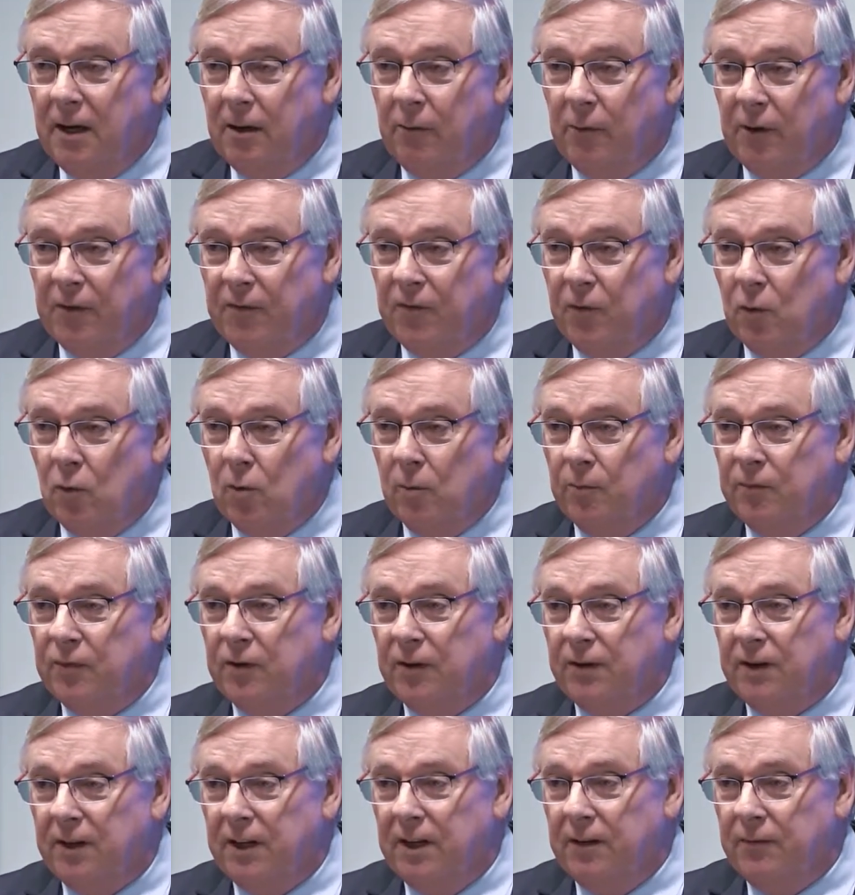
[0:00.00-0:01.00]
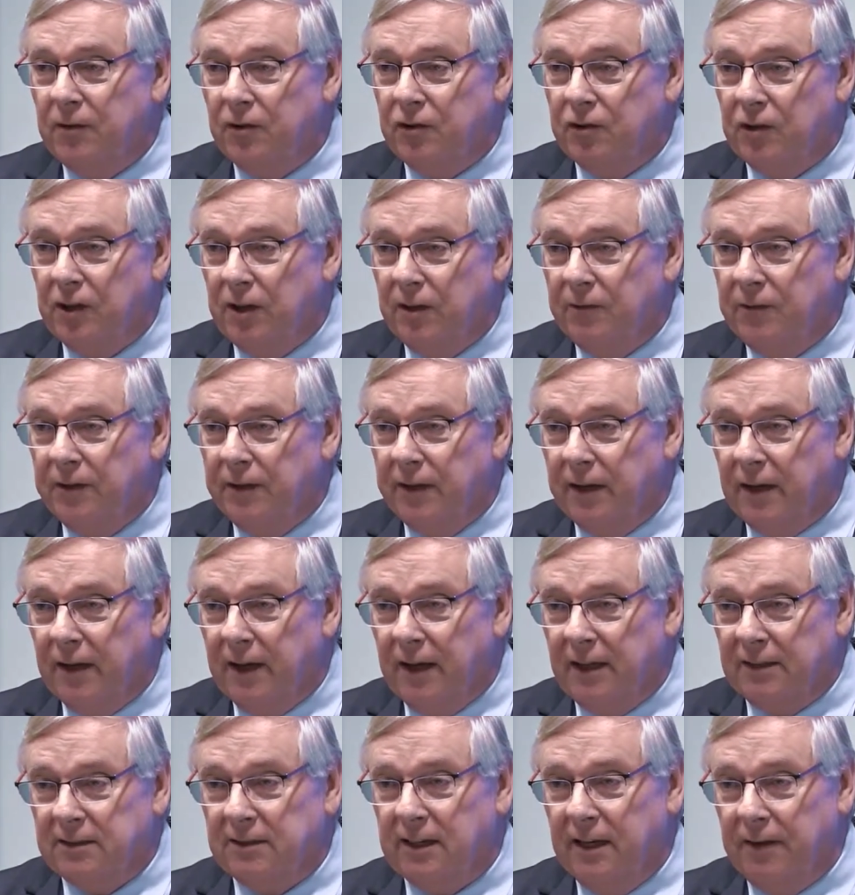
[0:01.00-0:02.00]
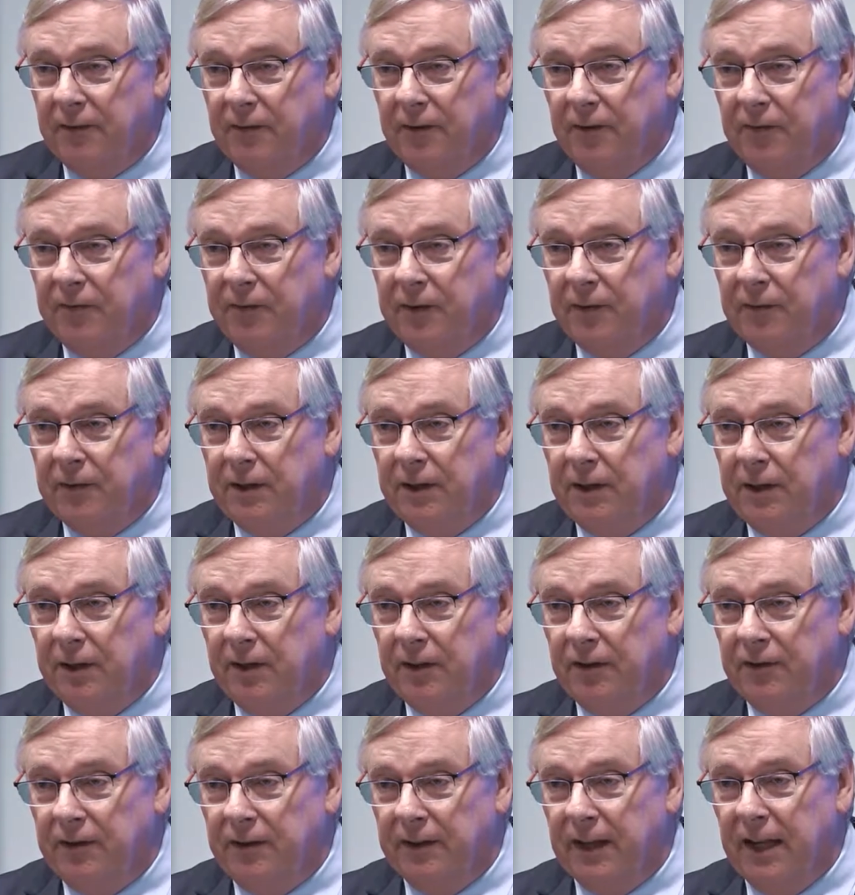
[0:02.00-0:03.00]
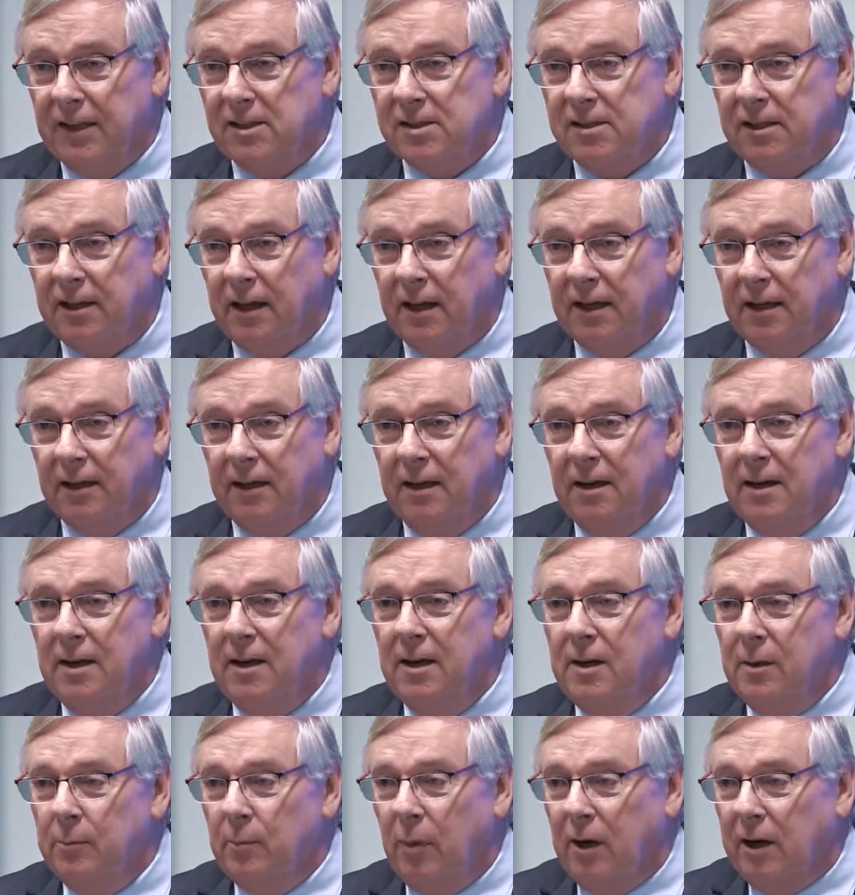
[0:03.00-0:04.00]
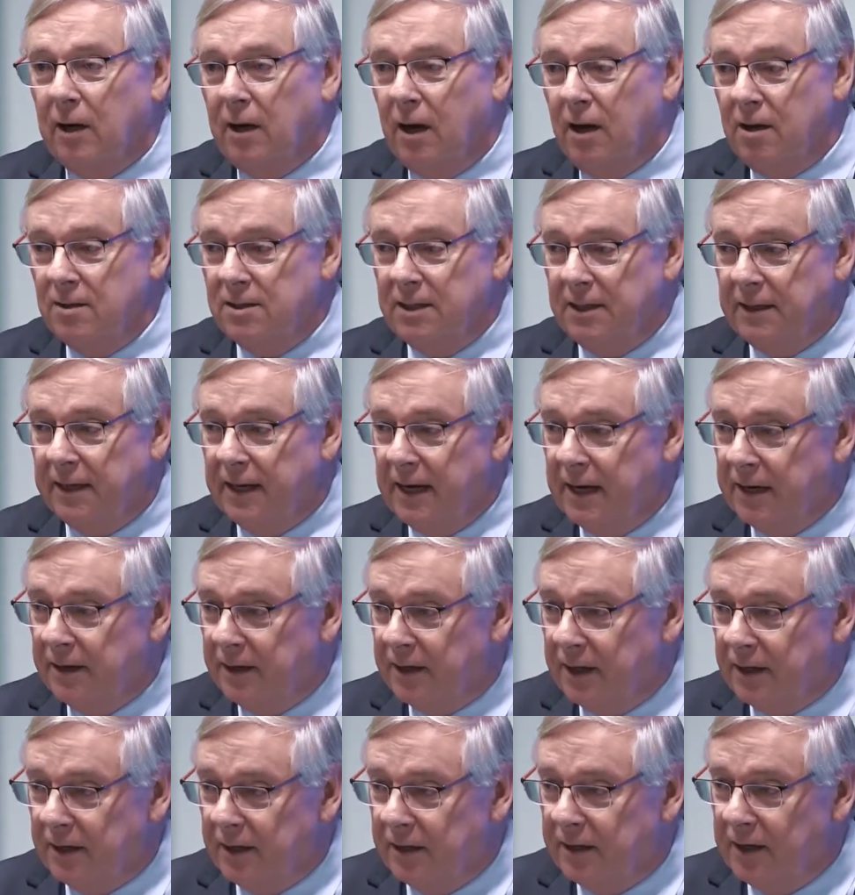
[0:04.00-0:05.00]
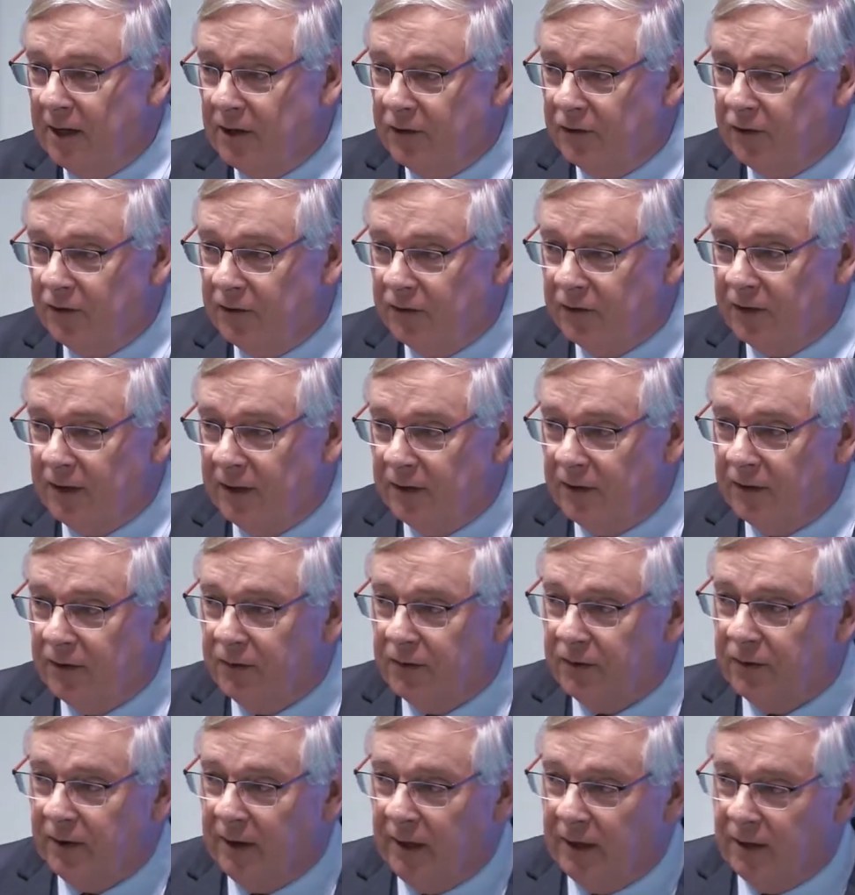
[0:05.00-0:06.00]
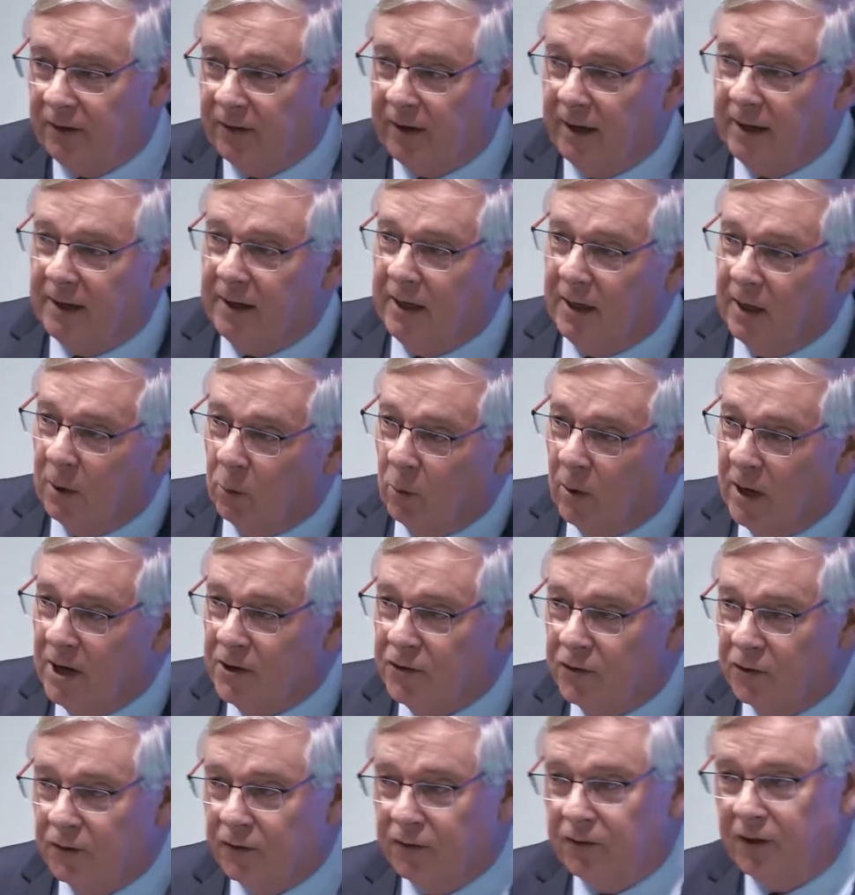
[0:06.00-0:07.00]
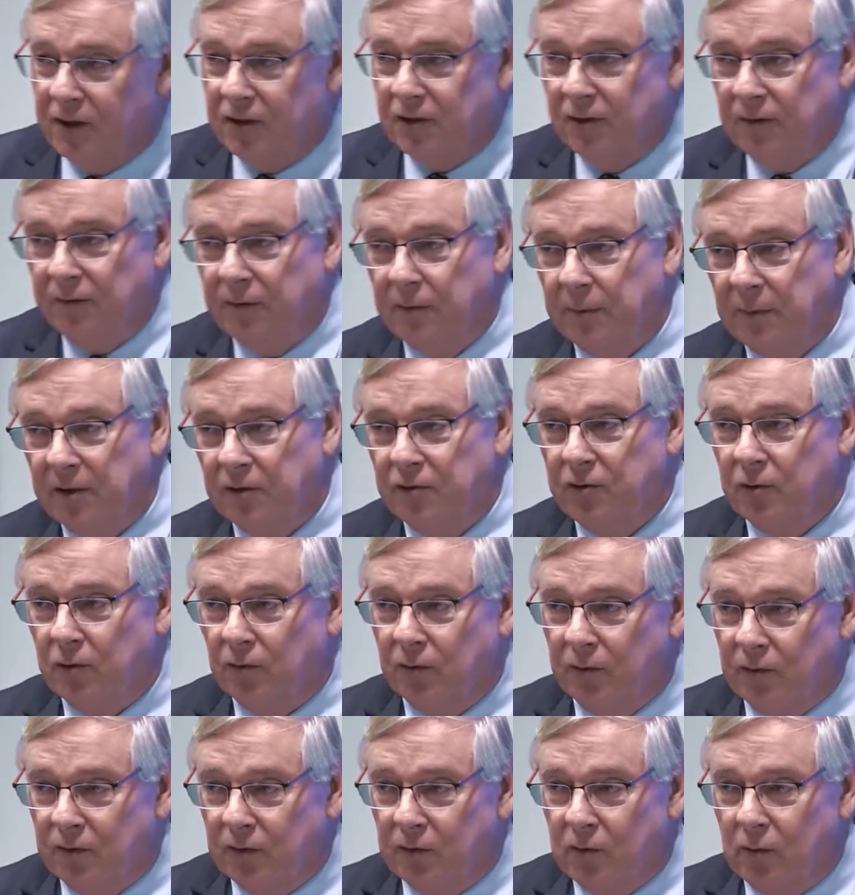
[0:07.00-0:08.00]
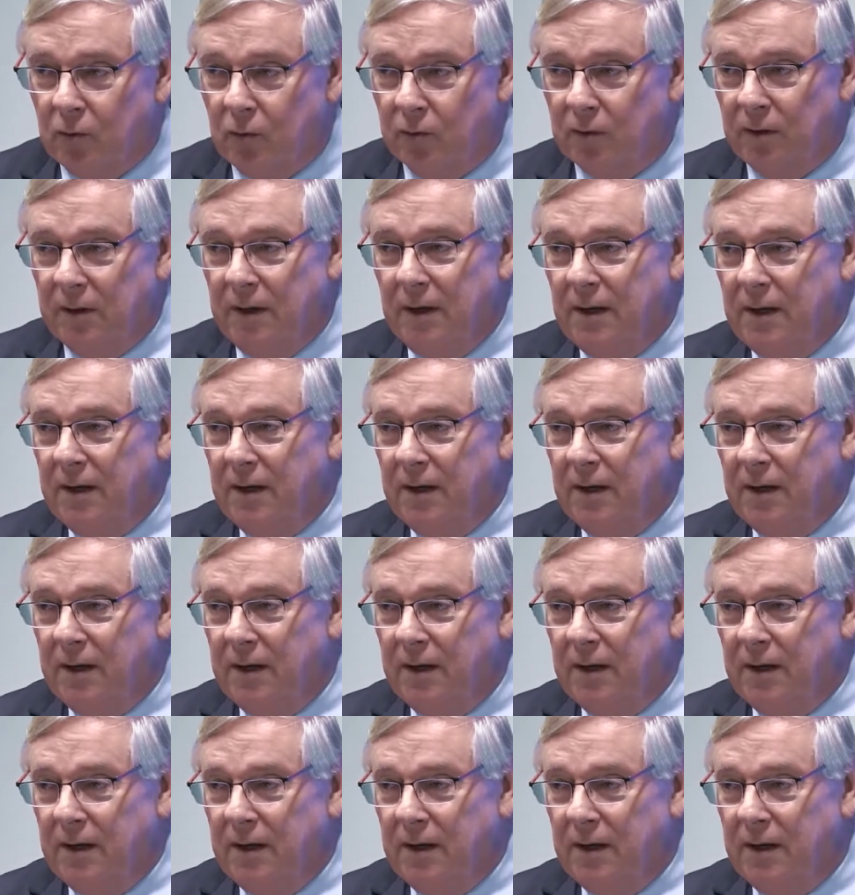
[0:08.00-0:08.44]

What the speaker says: reforms that they've achieved in the last 150 years in that state by closing down their detention centres and taking away jurisdiction from the Children's Court.